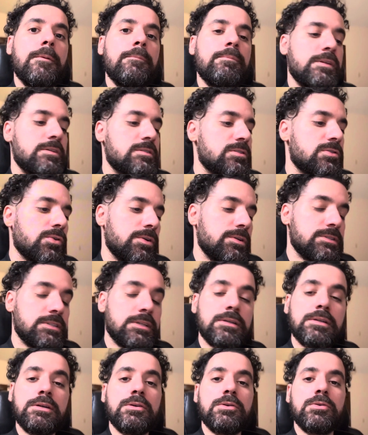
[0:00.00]
The stories
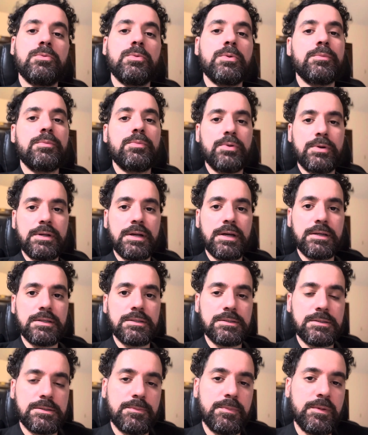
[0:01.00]
in here were pretty
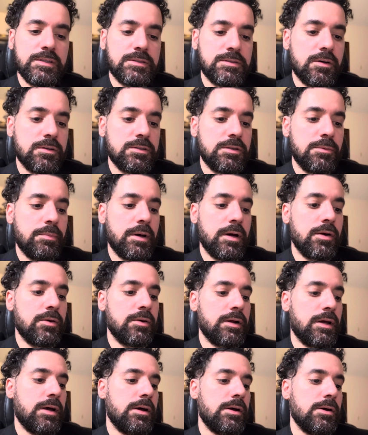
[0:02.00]
nice. They talked
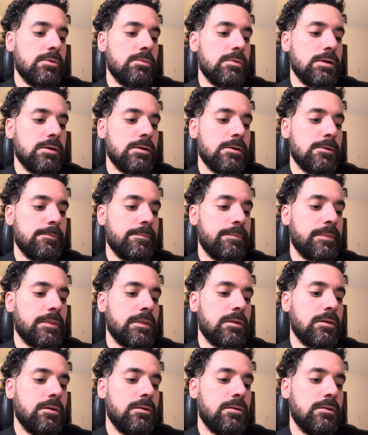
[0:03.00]
about how
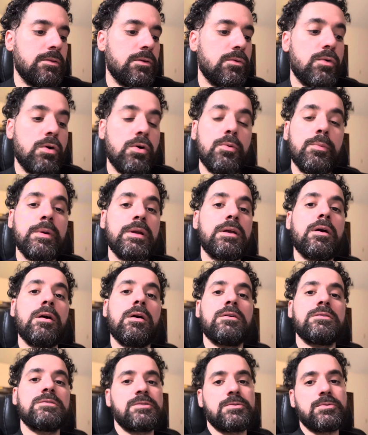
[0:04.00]
the Roman
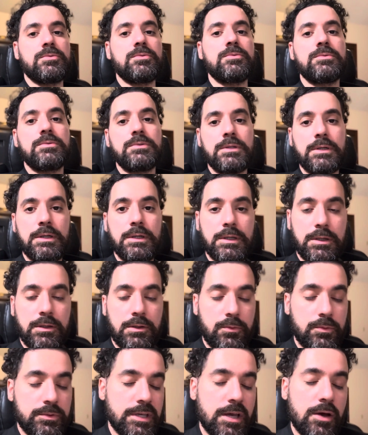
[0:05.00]
consul
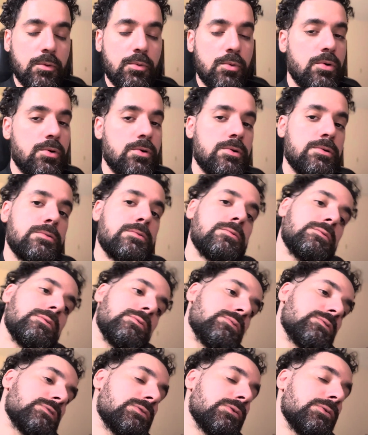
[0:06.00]
was at war. There
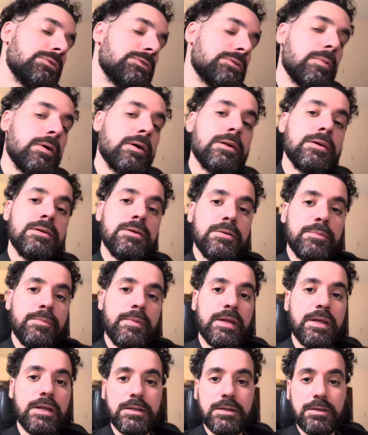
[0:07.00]
were stories about him,
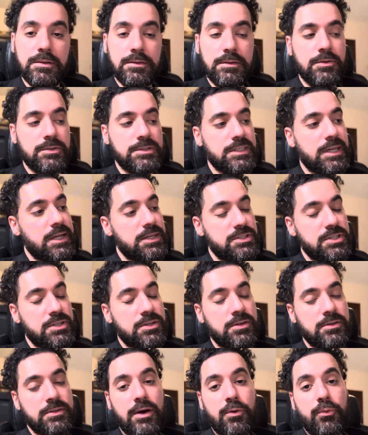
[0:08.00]
and there was an
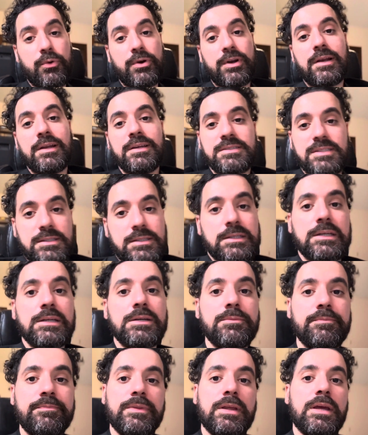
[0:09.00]
engineer that wouldn't listen to
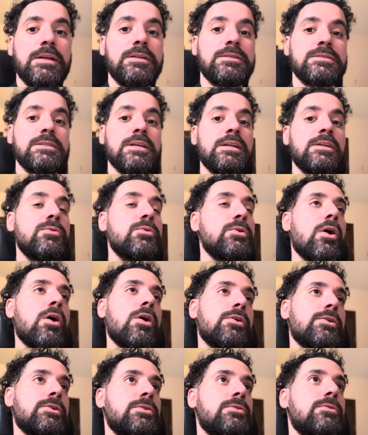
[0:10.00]
him, and instead he would
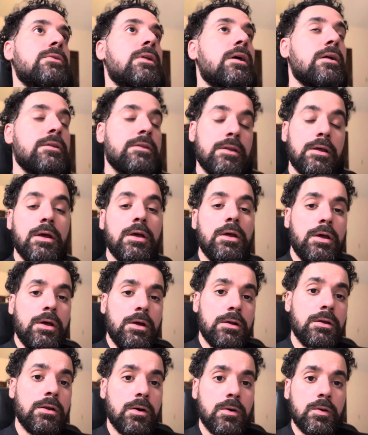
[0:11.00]
argue that,
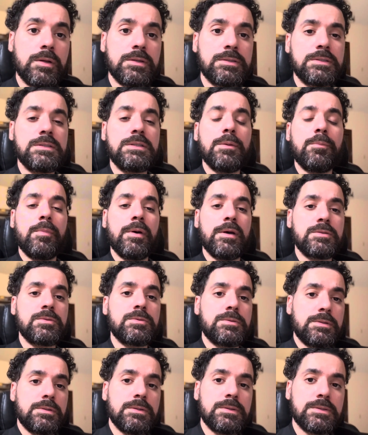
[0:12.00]
no, this is the
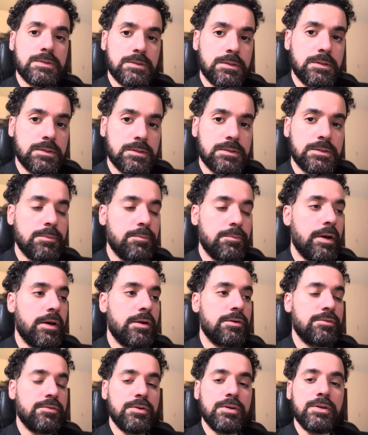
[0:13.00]
best, this is the
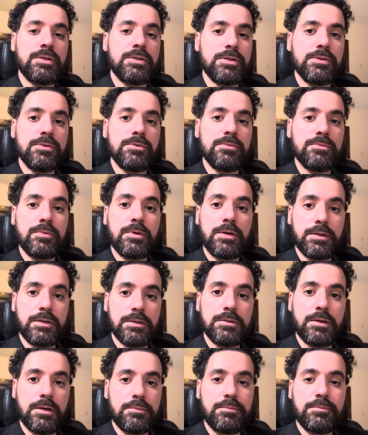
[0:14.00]
better for you to do.
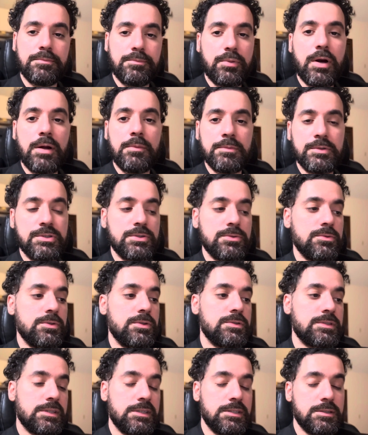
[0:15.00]
I promise you,
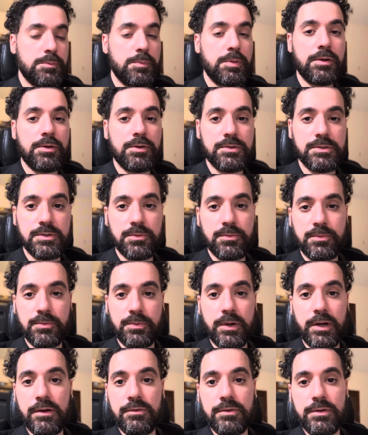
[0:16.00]
using these pillars or
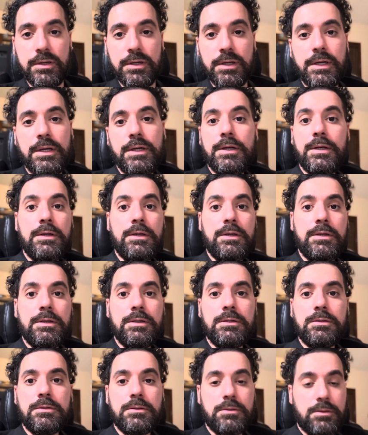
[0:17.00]
whatever,
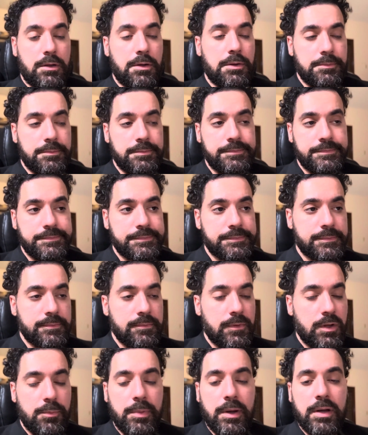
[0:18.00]
or
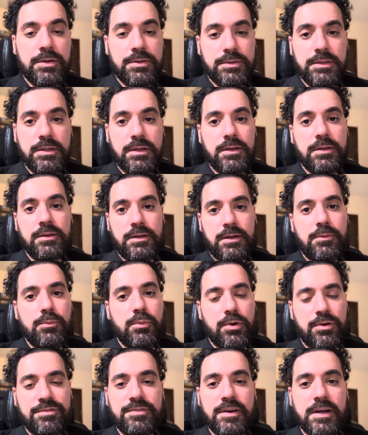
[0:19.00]
they're better, they're
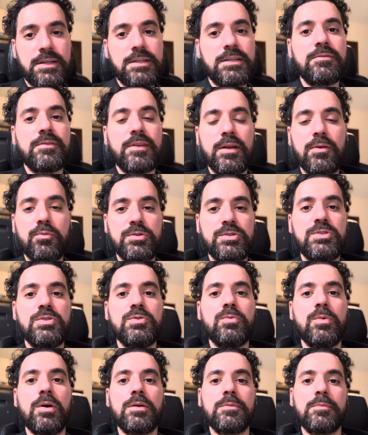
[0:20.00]
more effective than what you
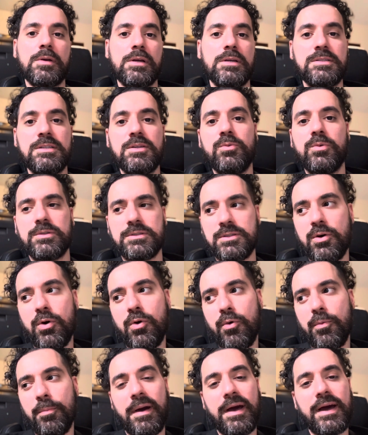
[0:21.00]
want, because he wants a
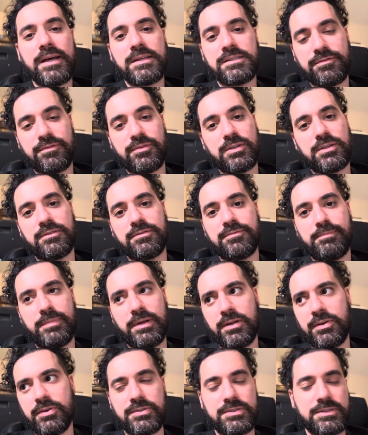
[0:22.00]
whole mass full of
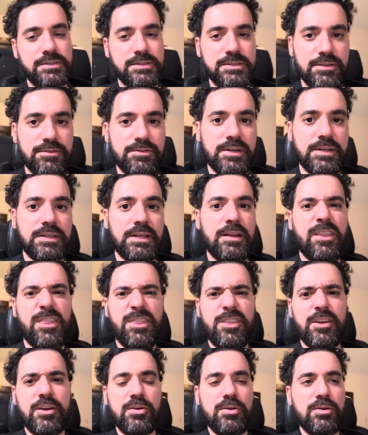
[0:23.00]
pillars and stuff like that, and
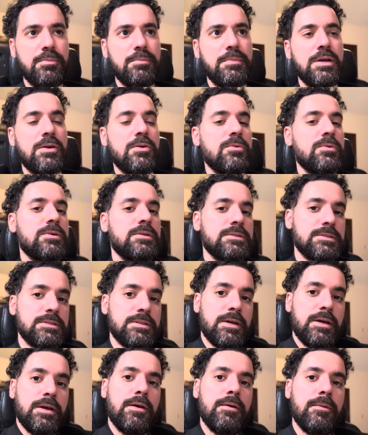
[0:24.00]
thicker and bigger ones.
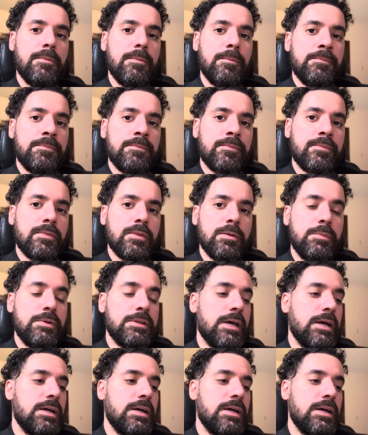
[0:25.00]
But the